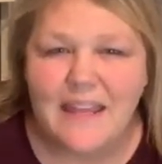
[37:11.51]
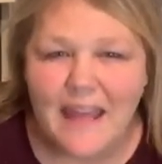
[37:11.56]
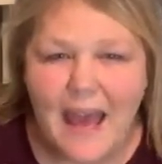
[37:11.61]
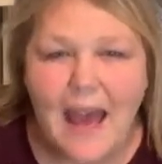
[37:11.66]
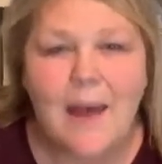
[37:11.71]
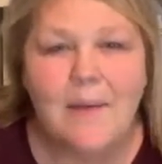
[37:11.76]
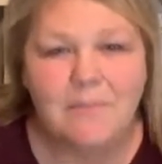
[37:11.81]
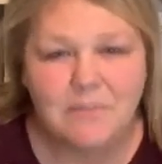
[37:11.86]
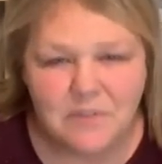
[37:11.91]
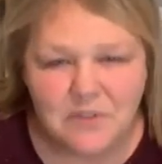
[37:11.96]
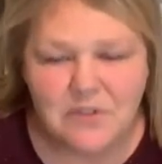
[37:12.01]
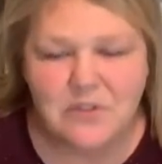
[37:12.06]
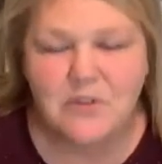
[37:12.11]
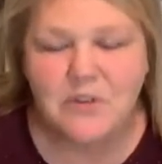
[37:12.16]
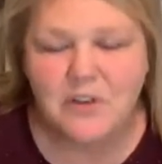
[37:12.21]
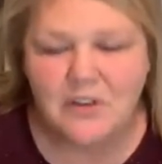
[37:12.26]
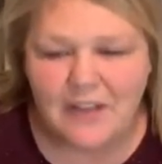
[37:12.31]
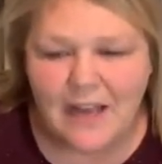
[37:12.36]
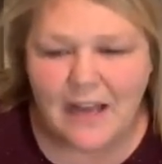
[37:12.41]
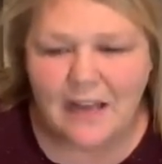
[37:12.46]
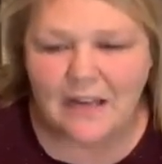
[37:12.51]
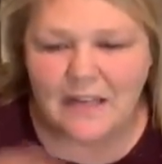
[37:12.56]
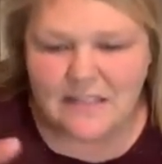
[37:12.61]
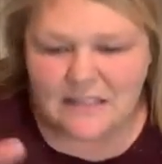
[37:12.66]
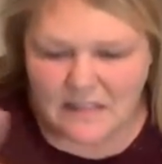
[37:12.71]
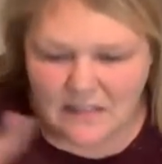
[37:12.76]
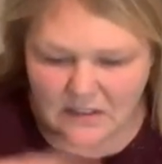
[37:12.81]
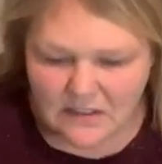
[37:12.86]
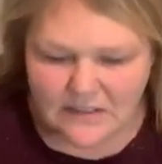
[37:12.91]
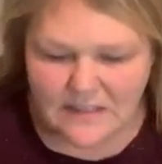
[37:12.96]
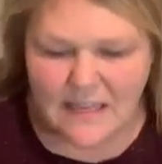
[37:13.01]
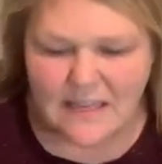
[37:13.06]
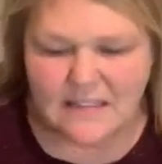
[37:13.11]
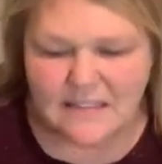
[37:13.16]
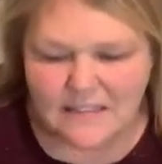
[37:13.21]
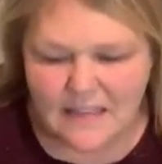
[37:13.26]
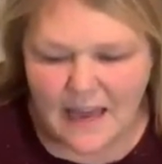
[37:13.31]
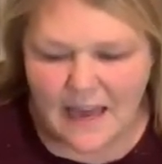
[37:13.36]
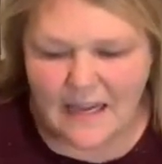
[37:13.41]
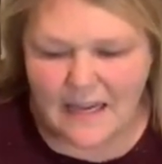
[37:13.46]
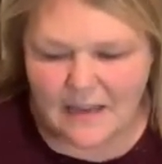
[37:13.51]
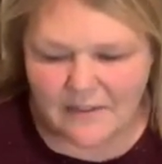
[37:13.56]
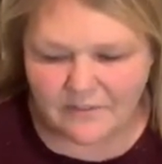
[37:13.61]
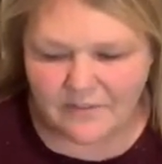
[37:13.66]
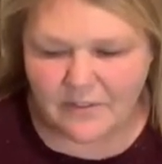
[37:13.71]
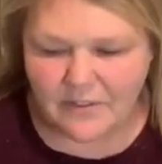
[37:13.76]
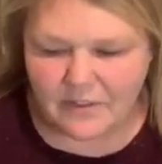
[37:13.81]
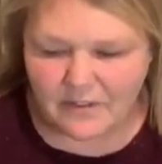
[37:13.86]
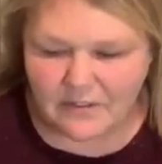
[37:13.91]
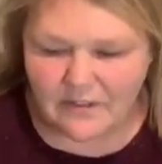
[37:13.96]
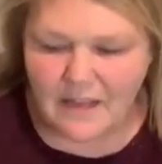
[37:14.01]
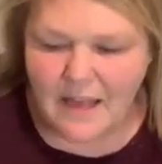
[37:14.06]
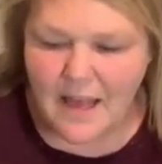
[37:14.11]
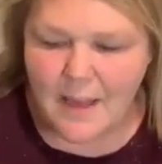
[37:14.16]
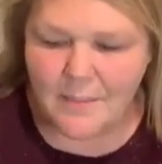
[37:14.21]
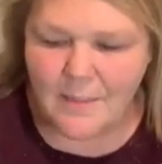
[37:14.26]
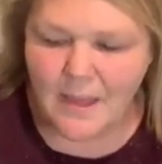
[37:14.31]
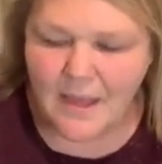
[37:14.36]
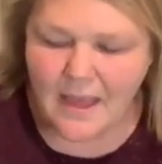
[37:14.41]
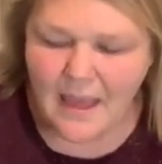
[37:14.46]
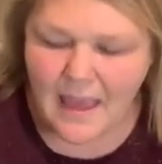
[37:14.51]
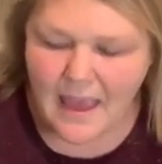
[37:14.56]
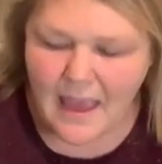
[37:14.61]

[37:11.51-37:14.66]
Yeah, scroll down because it'll say sign up for the club.